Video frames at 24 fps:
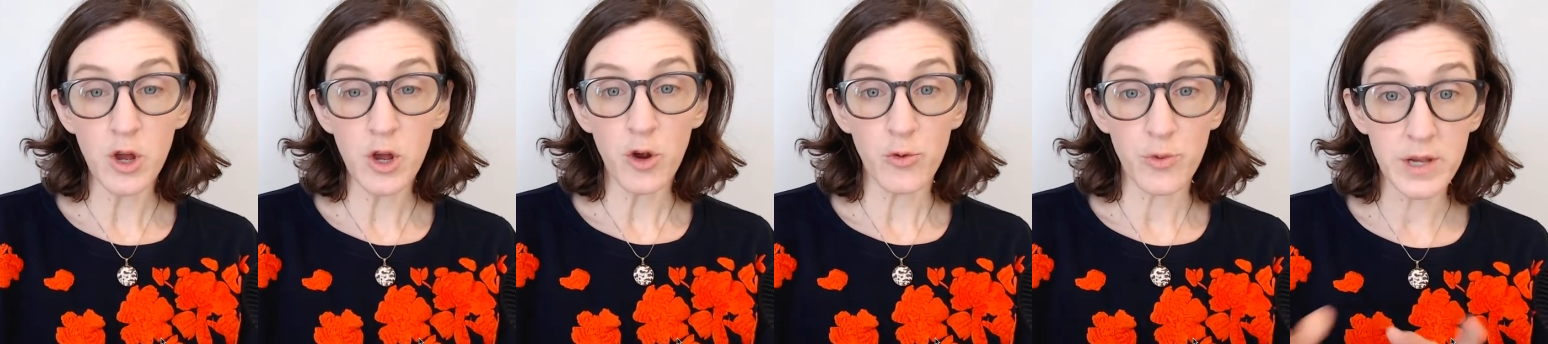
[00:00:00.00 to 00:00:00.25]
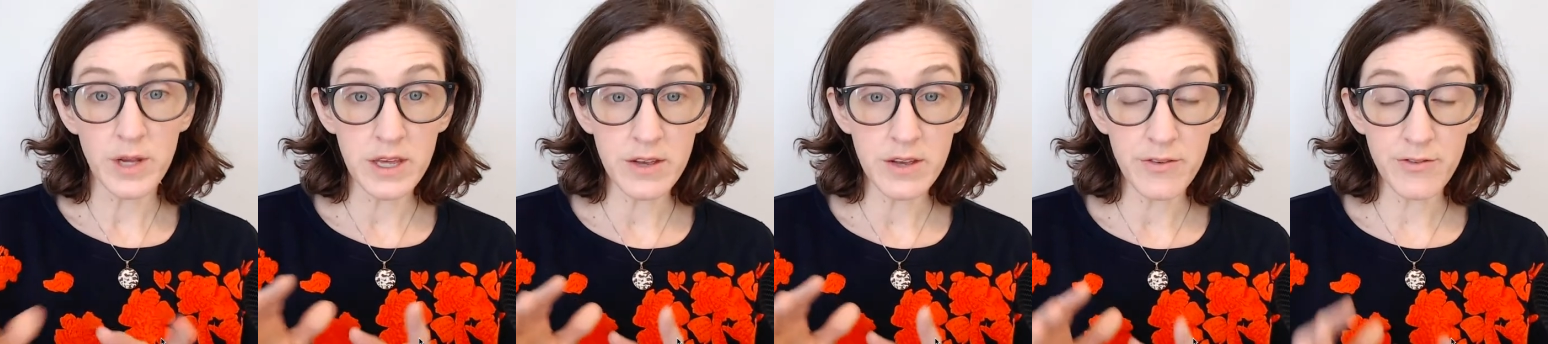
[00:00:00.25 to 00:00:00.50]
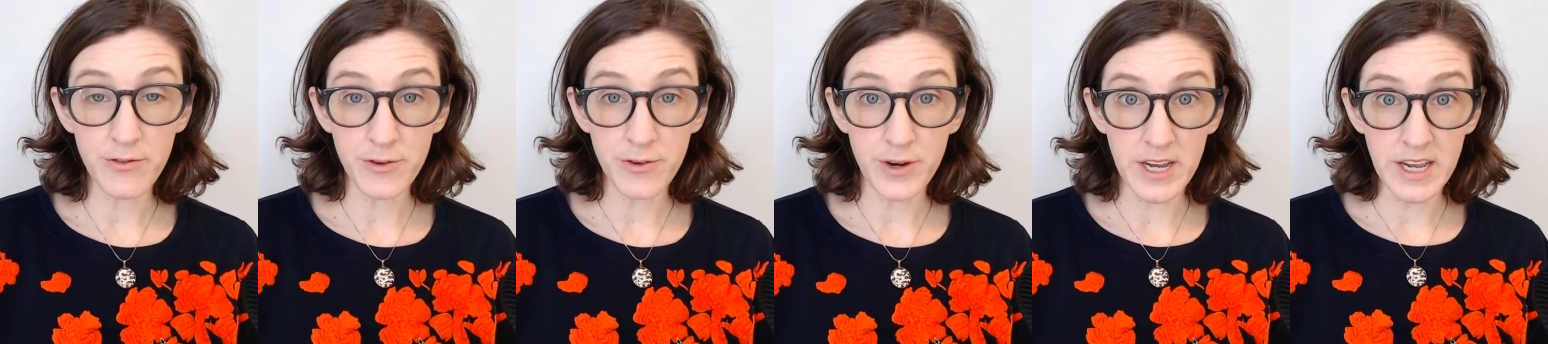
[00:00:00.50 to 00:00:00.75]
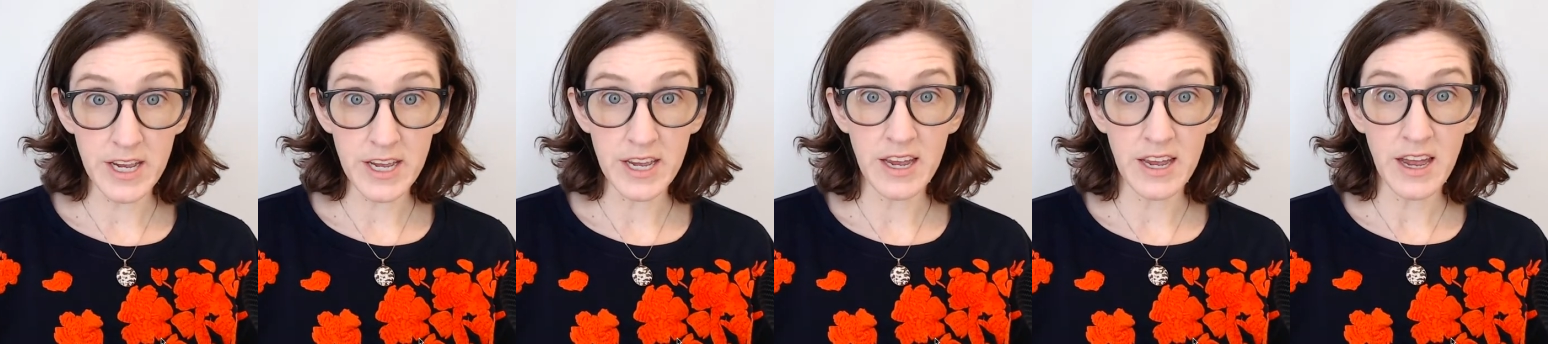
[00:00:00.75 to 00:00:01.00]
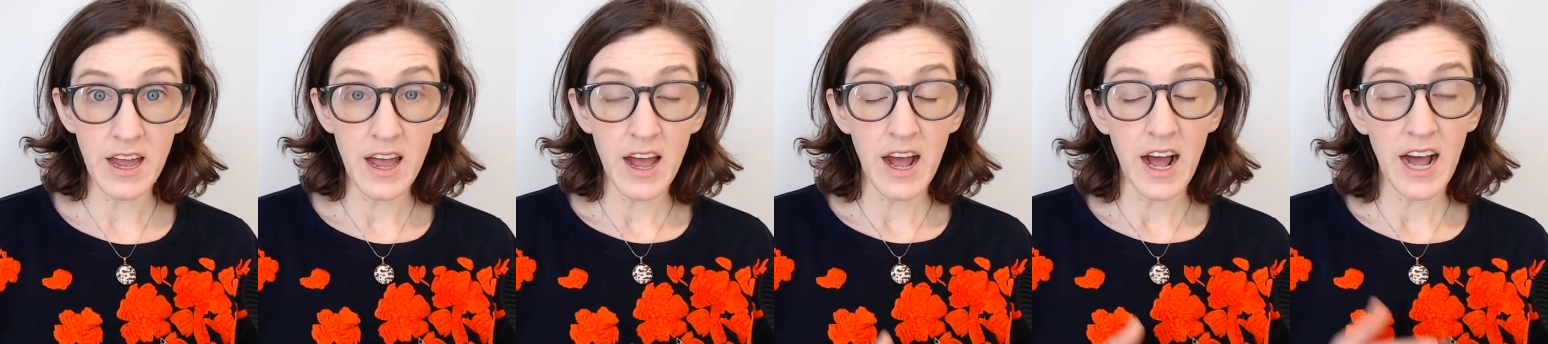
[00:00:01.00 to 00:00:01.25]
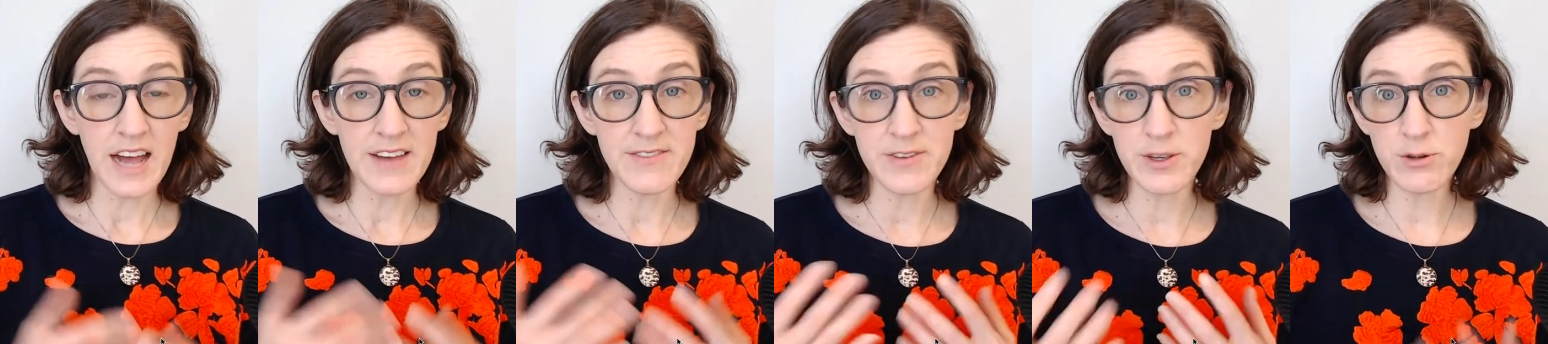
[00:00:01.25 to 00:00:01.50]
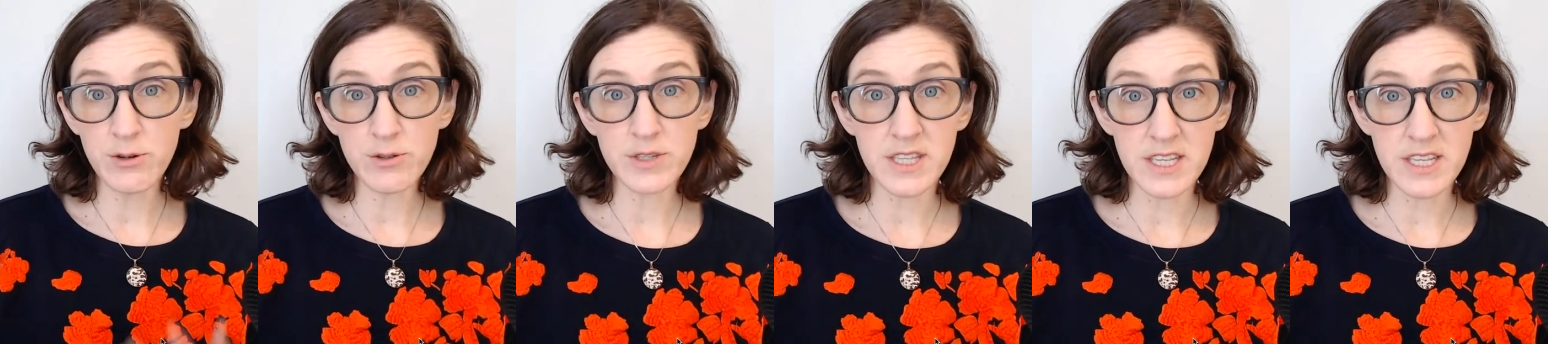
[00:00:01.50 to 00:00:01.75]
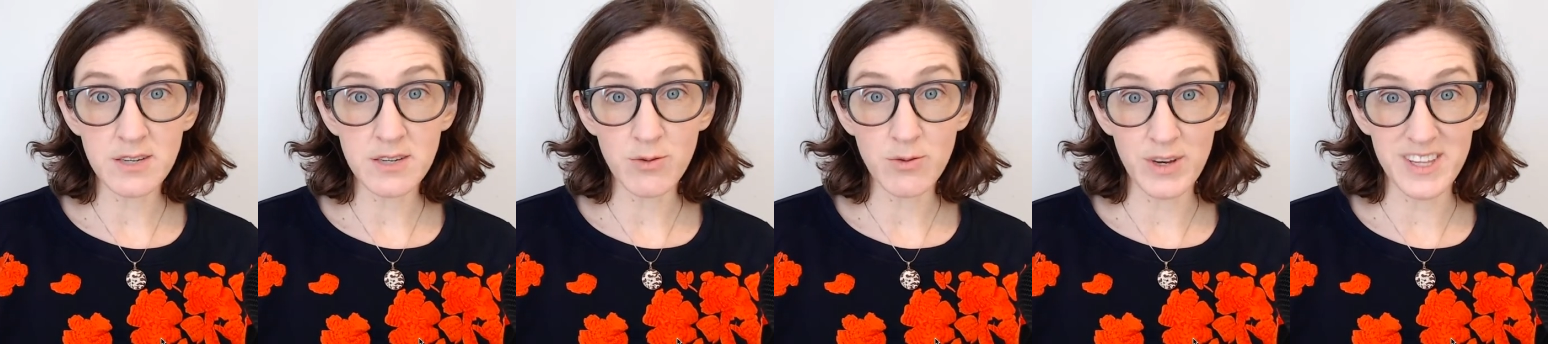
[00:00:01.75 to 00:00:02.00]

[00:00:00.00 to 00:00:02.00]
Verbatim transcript: really free. I've used this with